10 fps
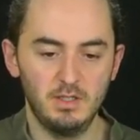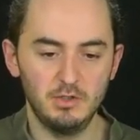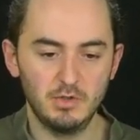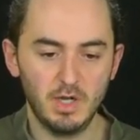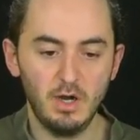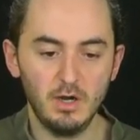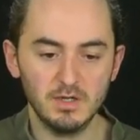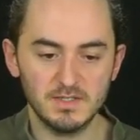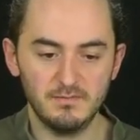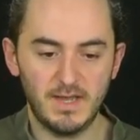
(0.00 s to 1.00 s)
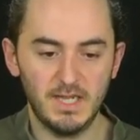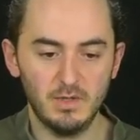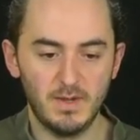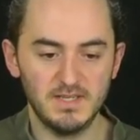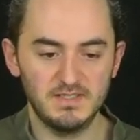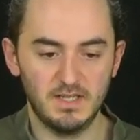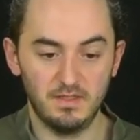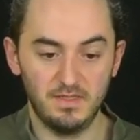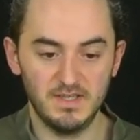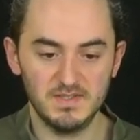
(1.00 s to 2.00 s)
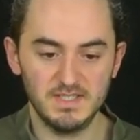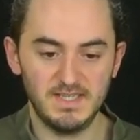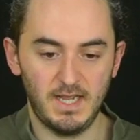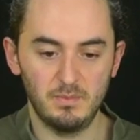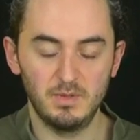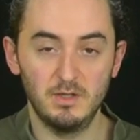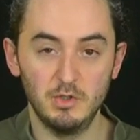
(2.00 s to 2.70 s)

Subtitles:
You can't evaluate it at this step.